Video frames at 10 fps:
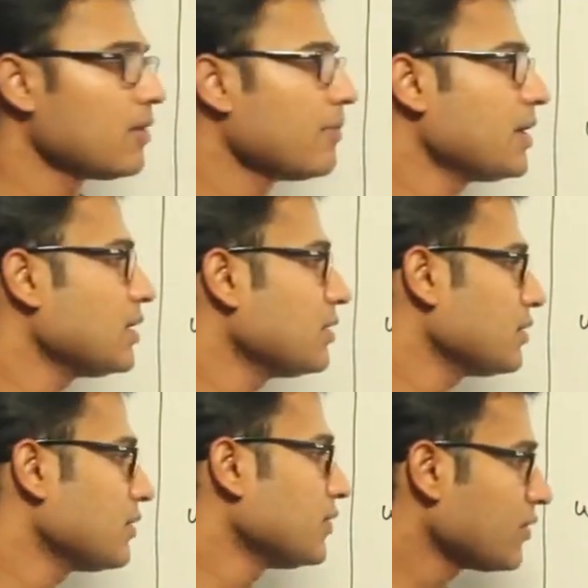But
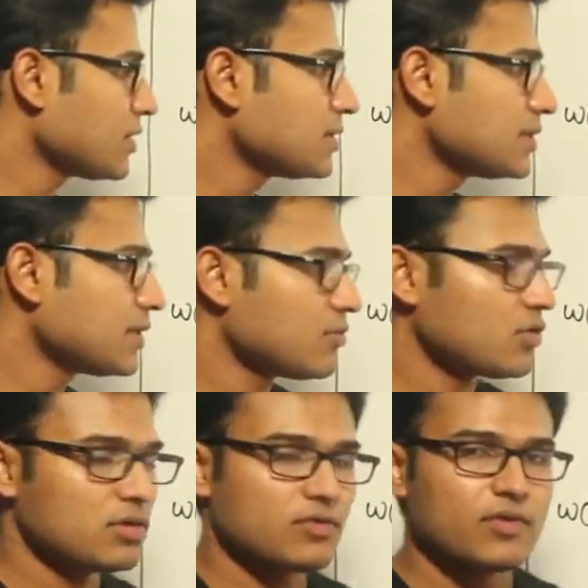then if the question is
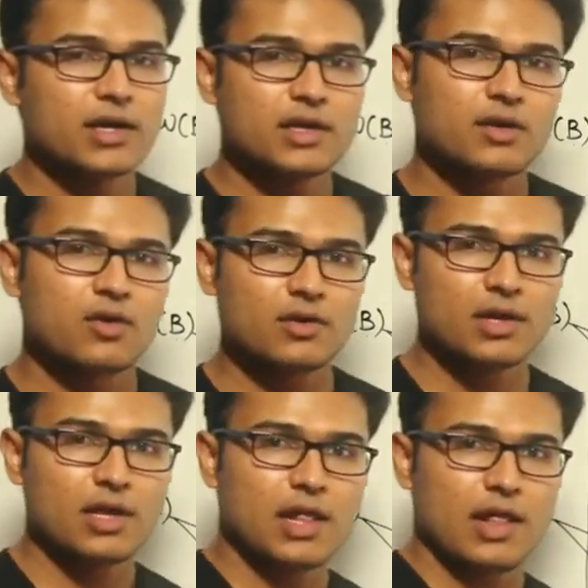about finding
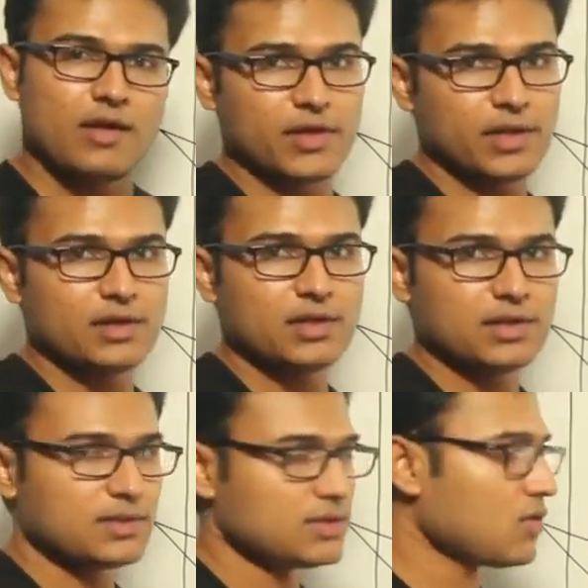out whether
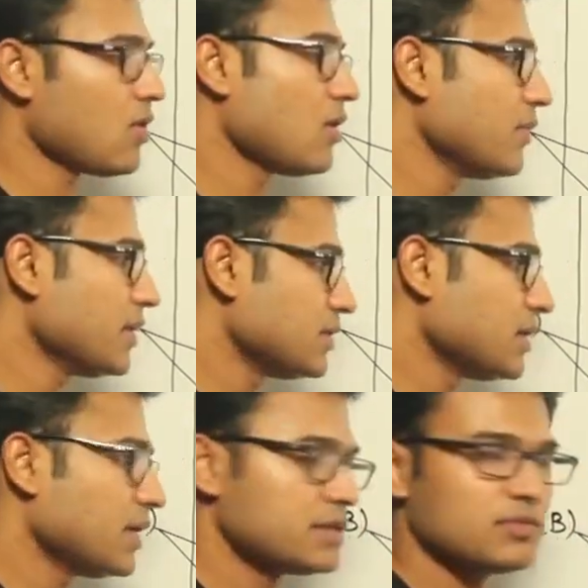it is conflict
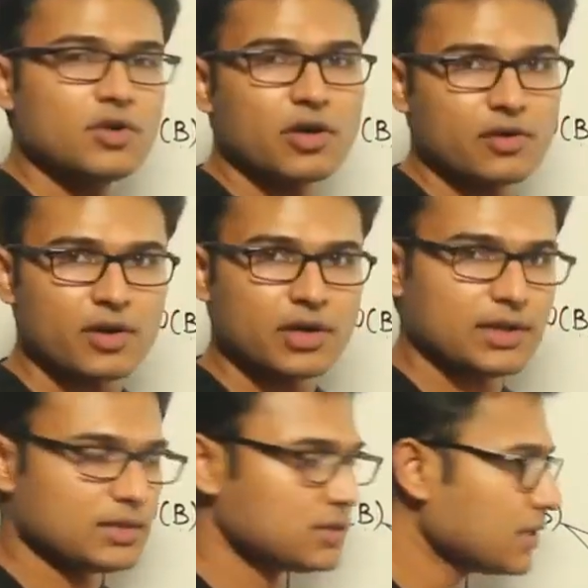serializable or not,
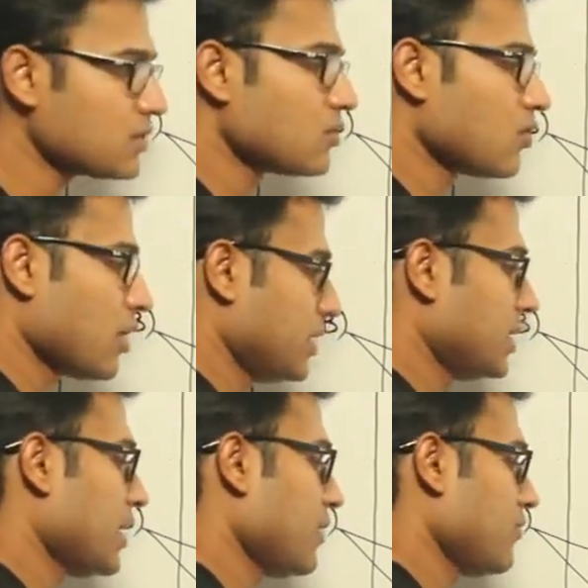just draw
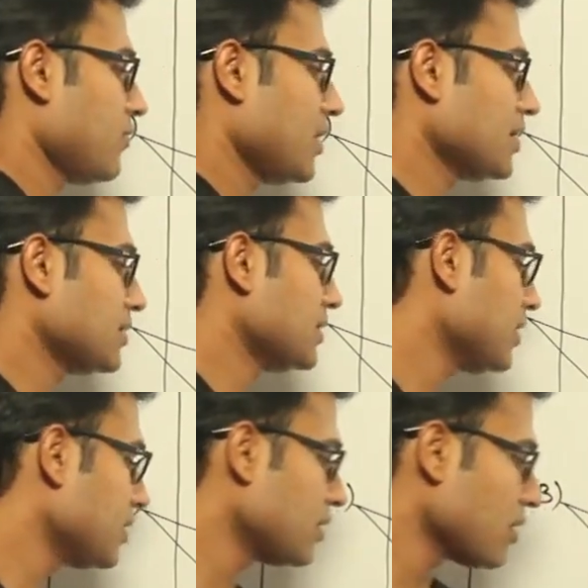the graph and see
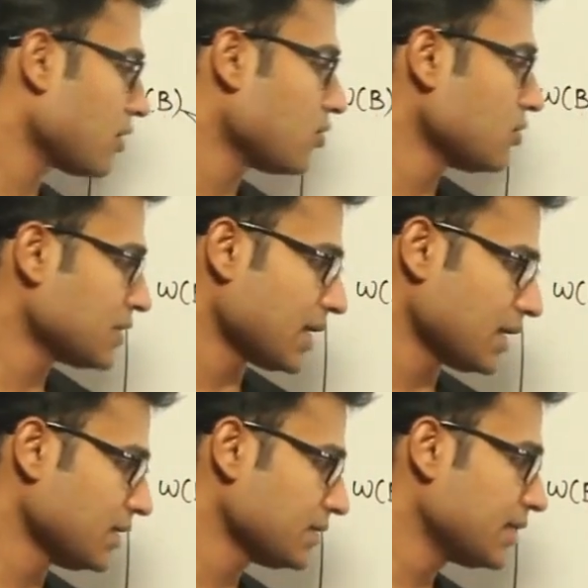that there are no
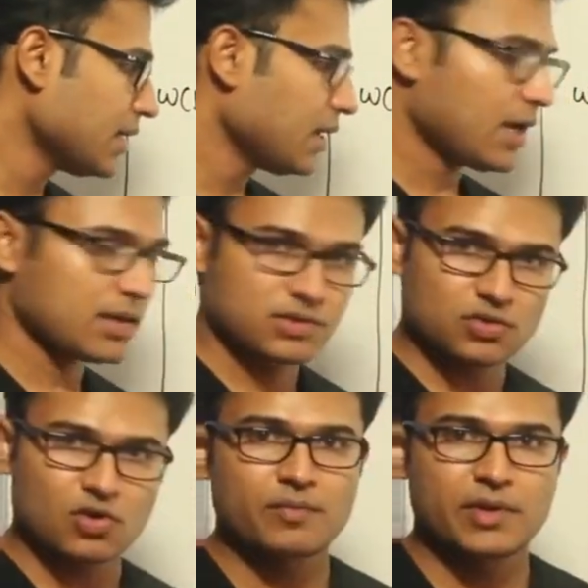cycles and
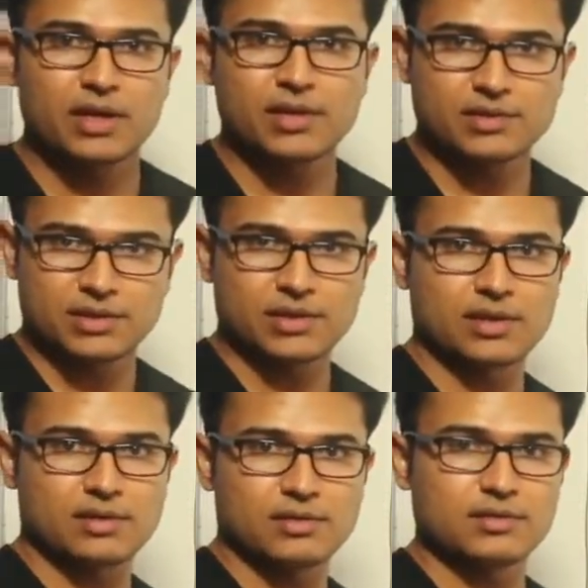stop there and say
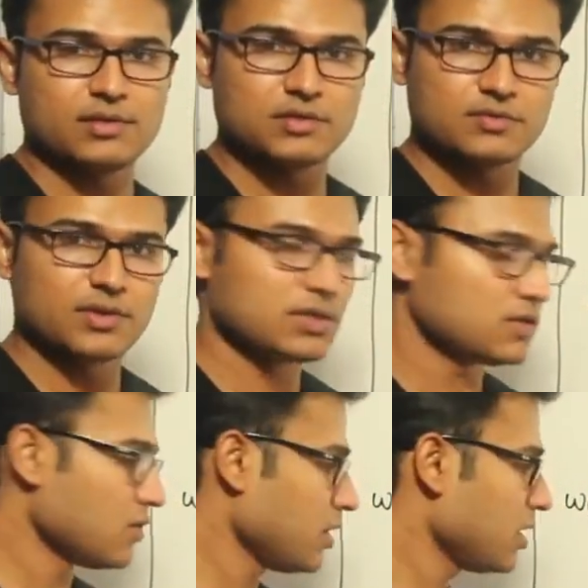that this one
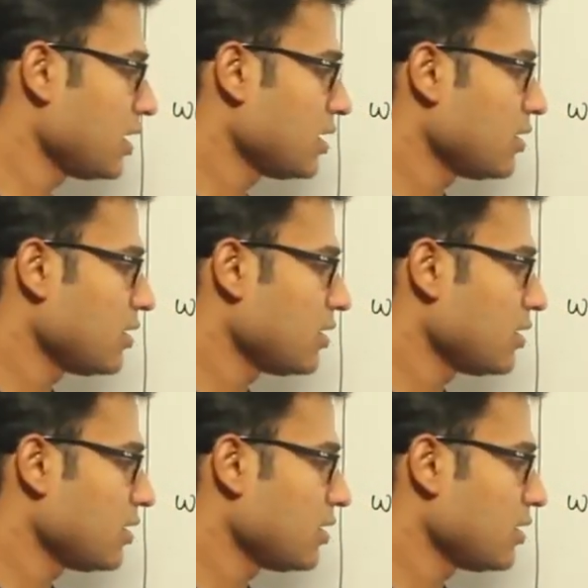is not